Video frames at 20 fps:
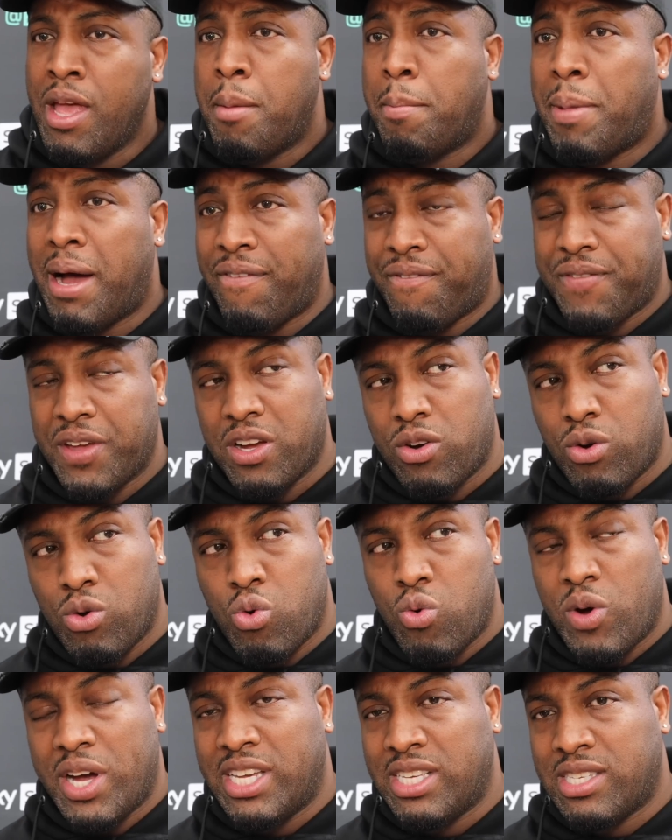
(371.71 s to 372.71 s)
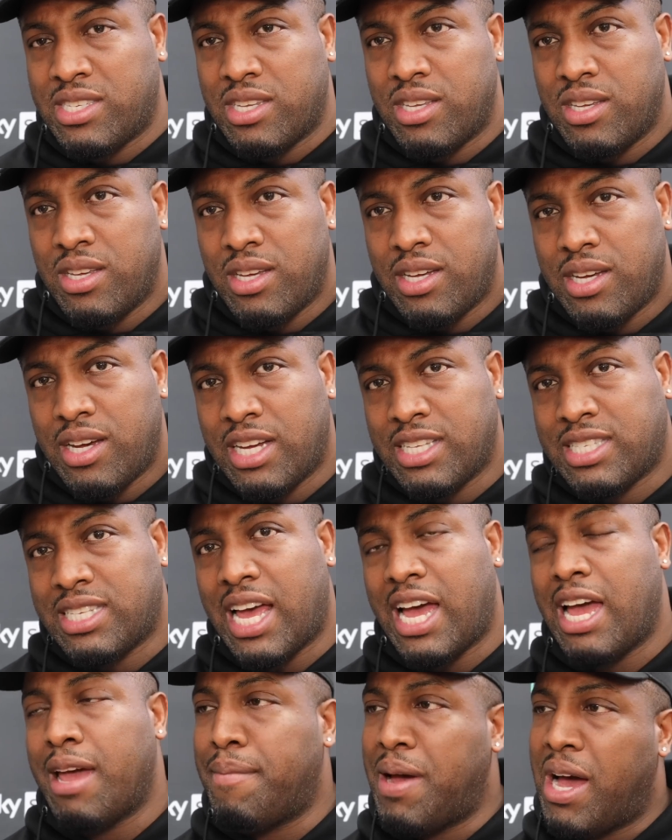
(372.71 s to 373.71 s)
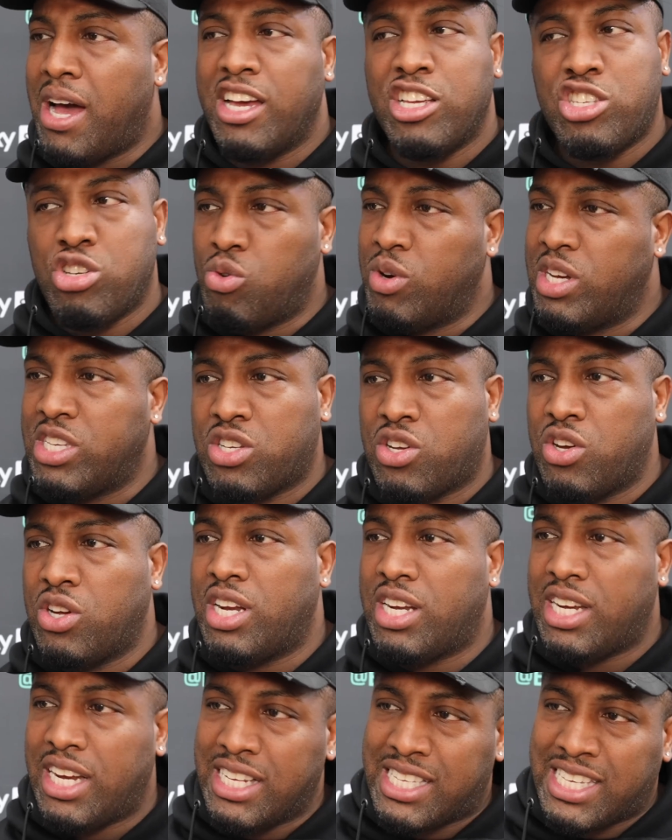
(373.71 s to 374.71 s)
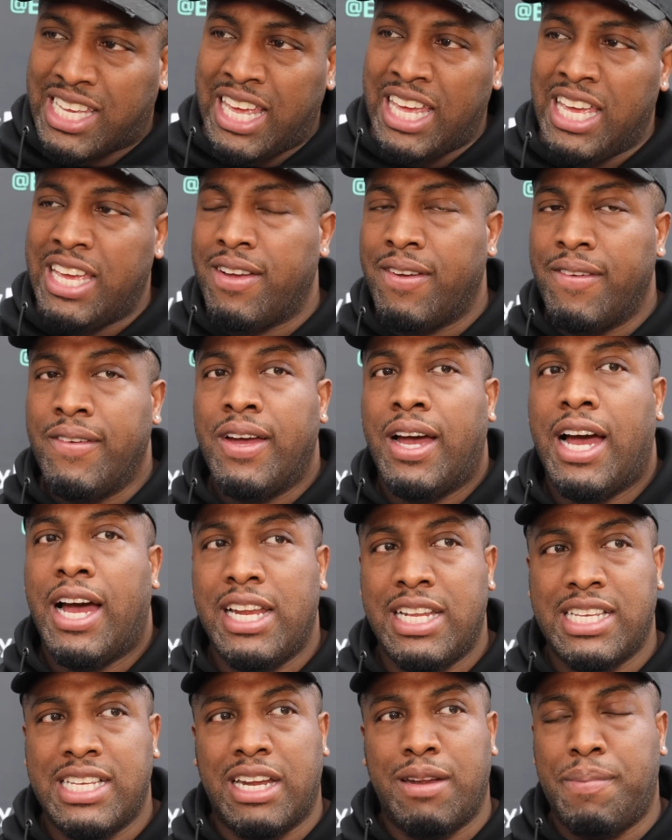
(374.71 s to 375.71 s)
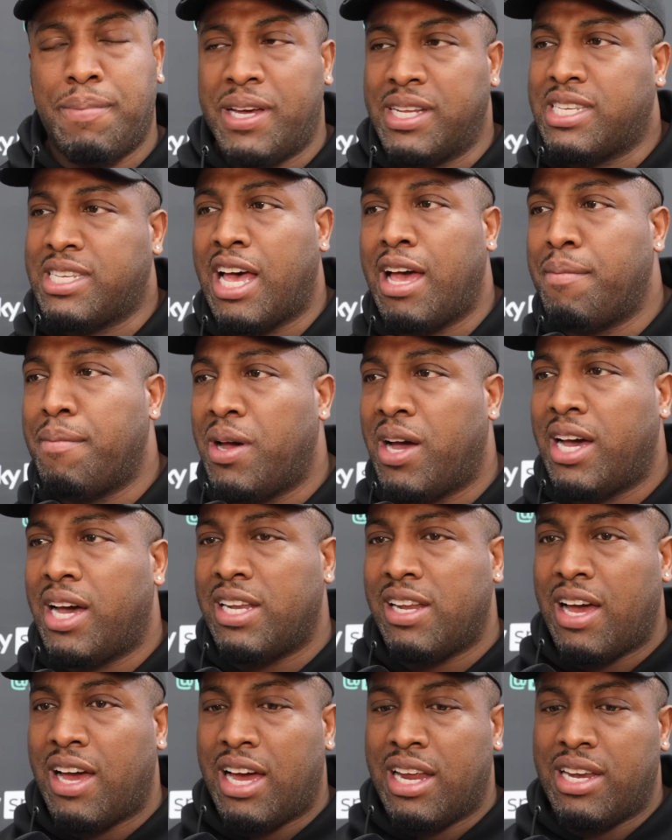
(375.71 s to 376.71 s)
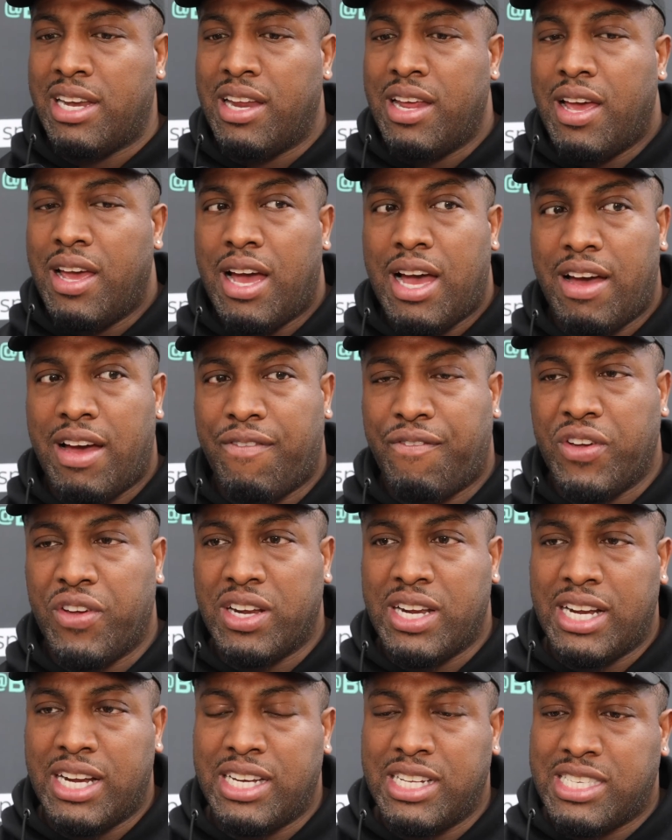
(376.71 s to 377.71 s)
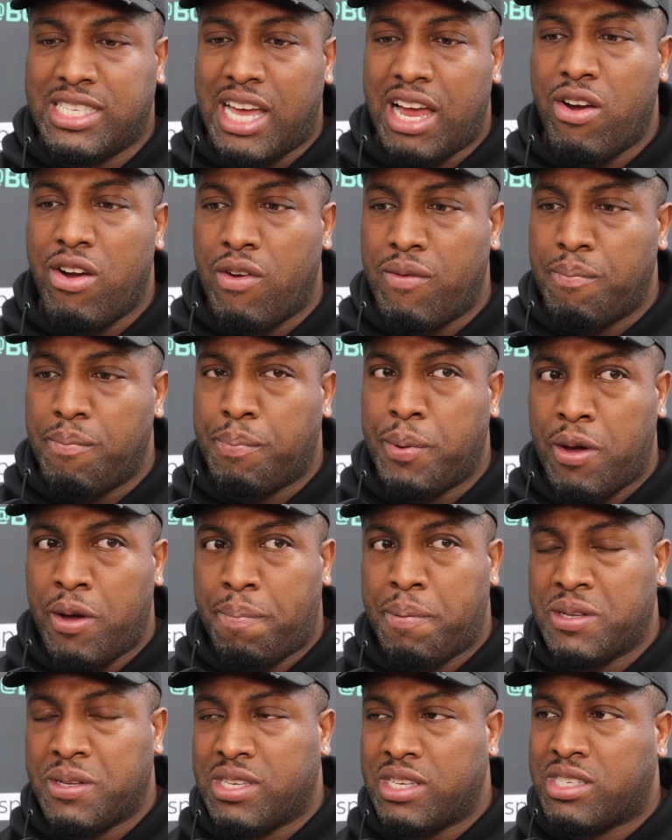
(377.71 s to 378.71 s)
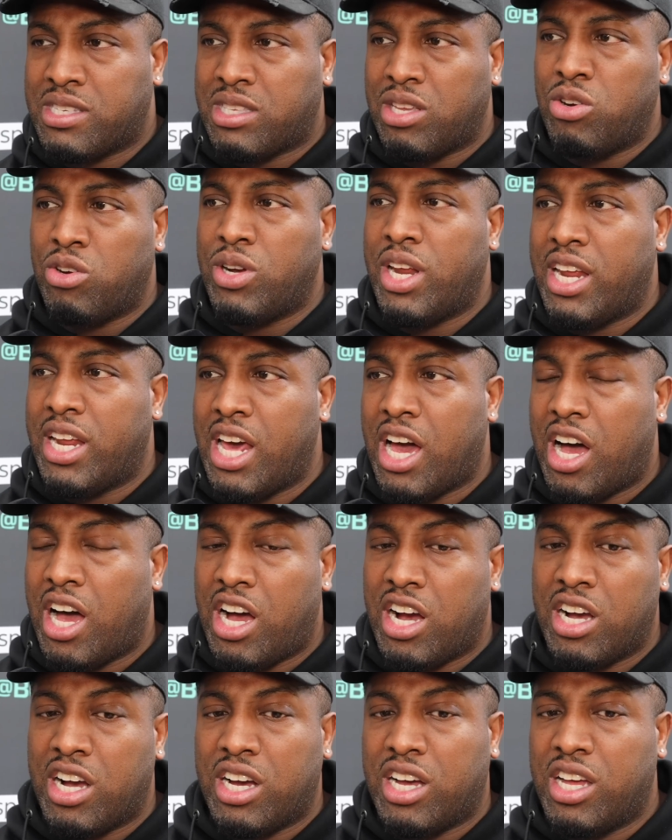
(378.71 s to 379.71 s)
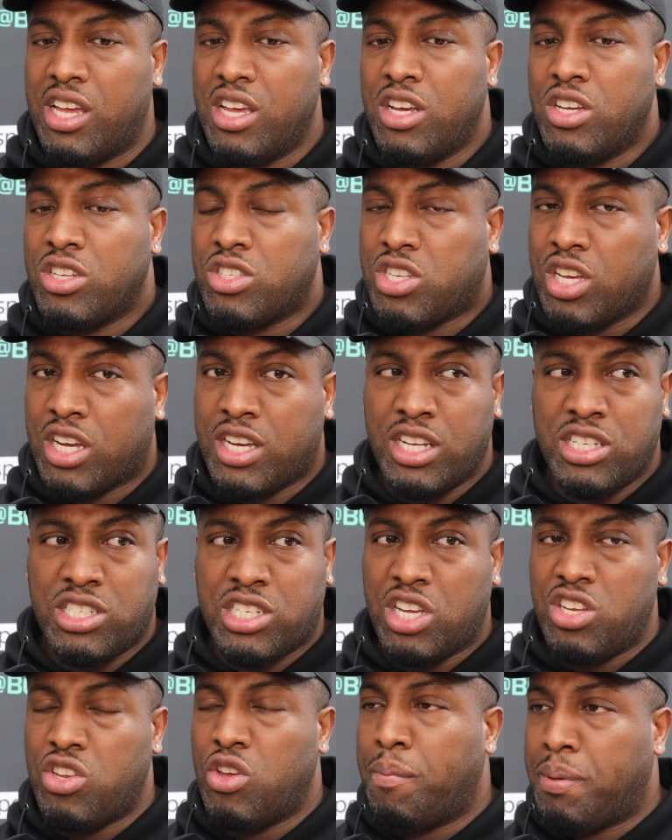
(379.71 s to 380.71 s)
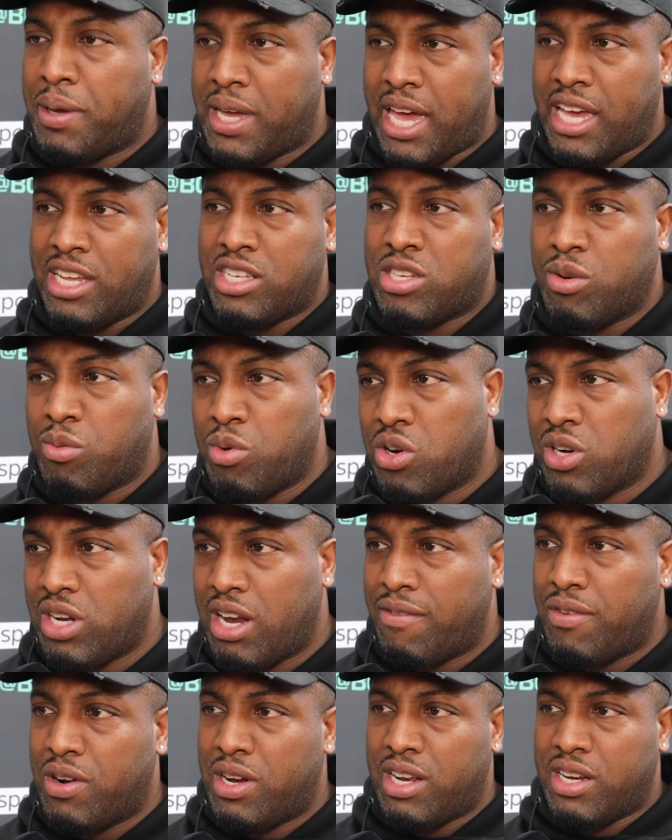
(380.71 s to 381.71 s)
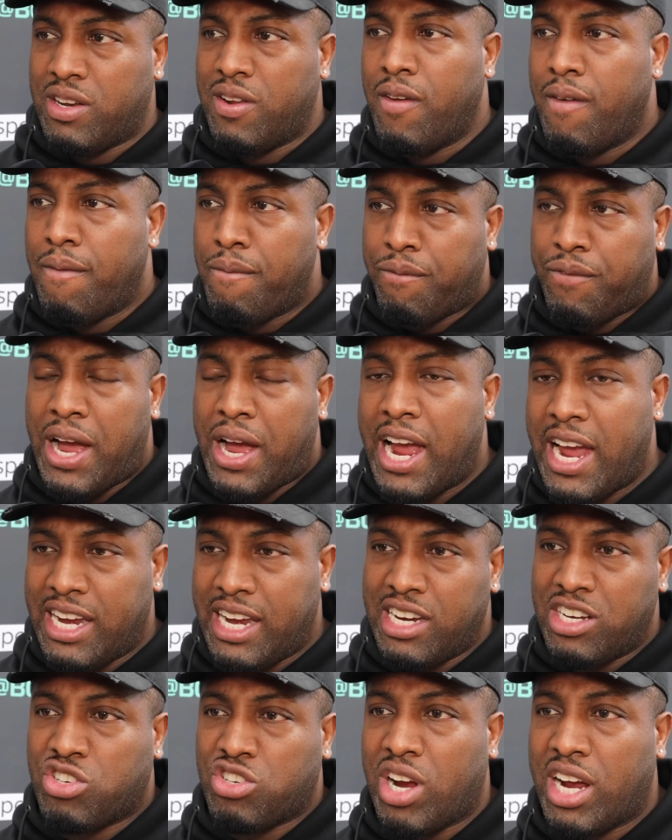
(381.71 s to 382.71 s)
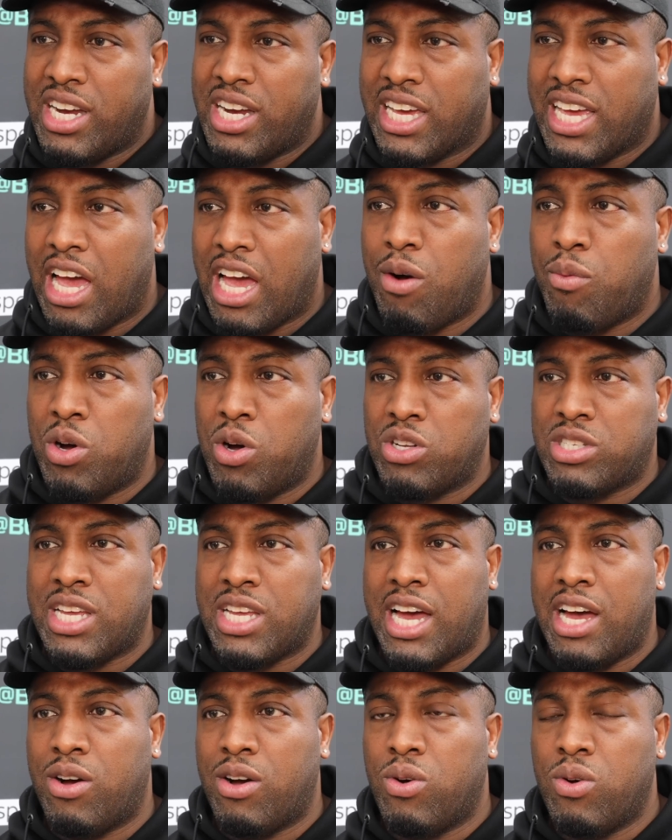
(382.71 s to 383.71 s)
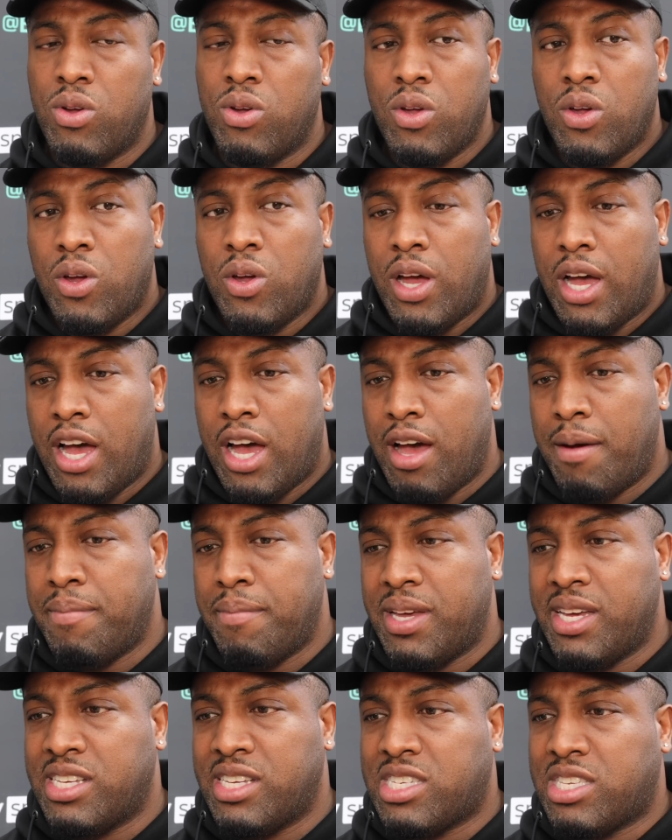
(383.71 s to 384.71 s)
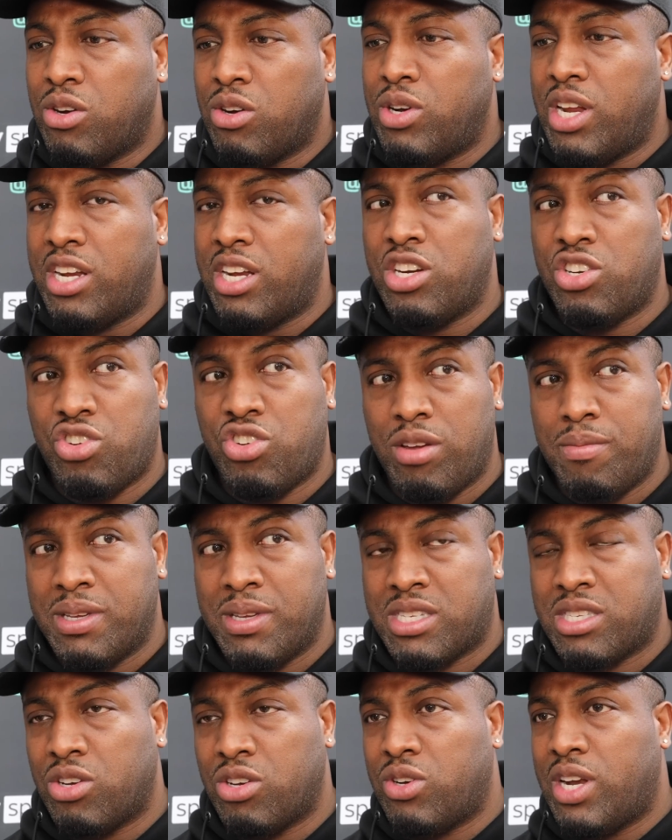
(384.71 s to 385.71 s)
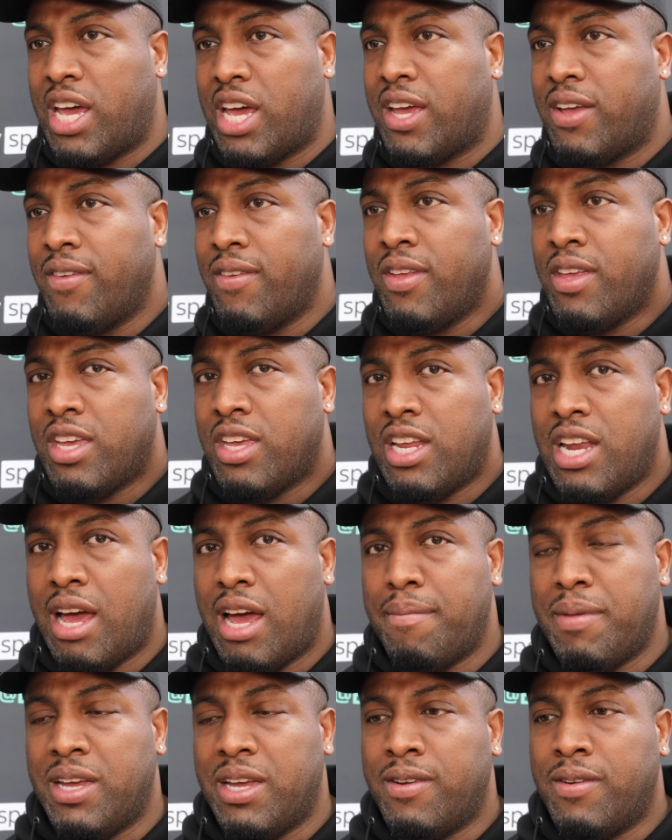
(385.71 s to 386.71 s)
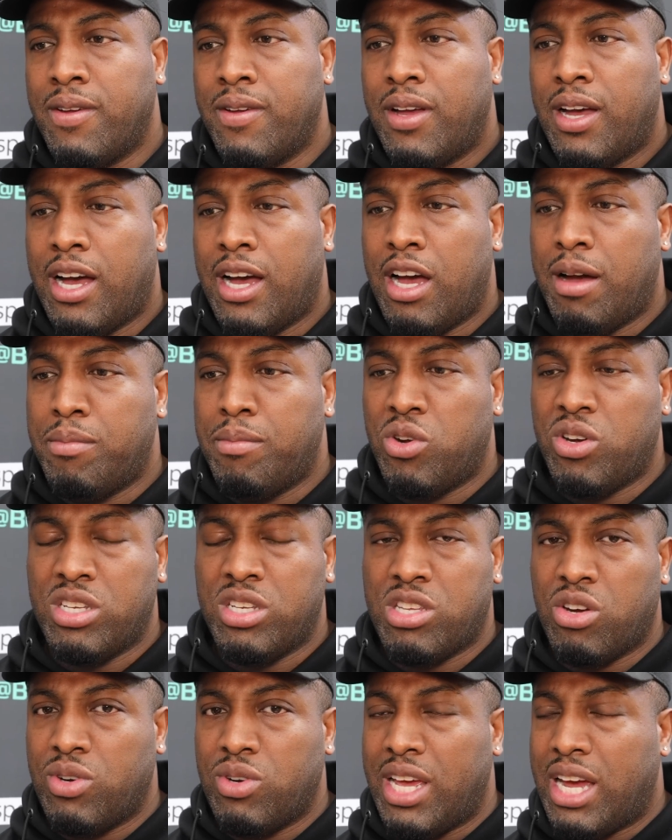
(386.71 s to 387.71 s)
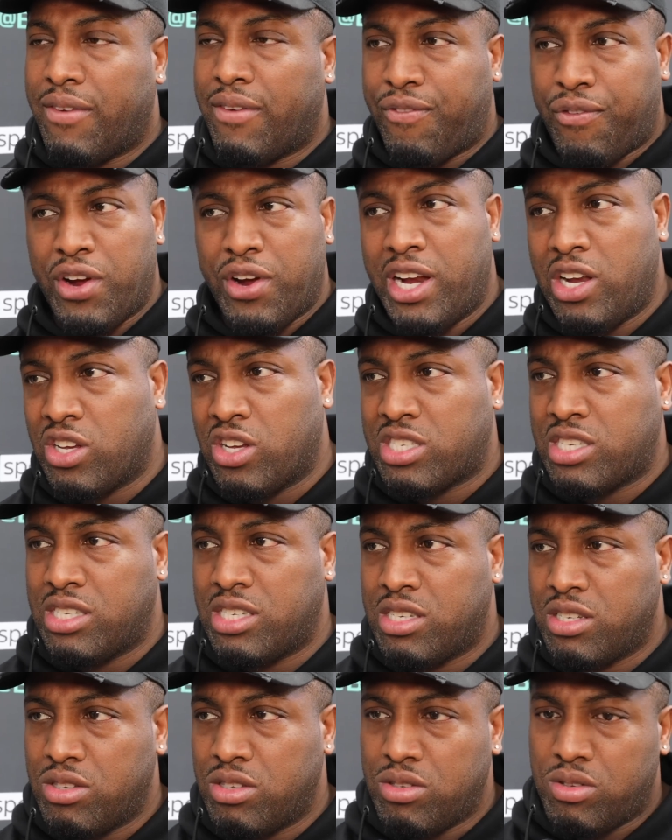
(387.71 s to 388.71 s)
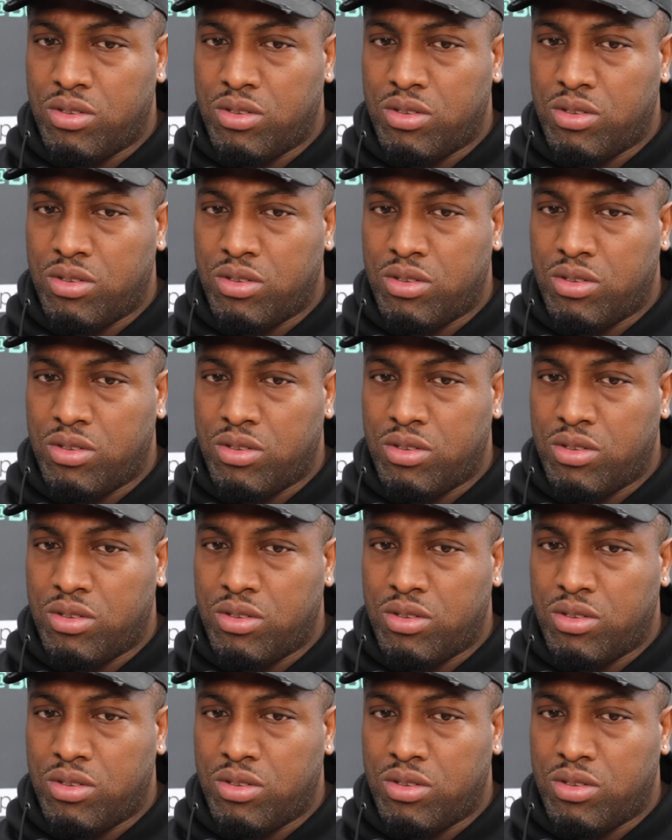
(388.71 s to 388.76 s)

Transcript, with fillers: But I think always a timeout is always good and is key and he's had a bit of time out, and, and I think that desire and purpose is still there, that hunger to continue getting to world level and fighting and trying to get a world title um, is still there. The dream is still there. You know what I mean? Um, look, he's only had three losses.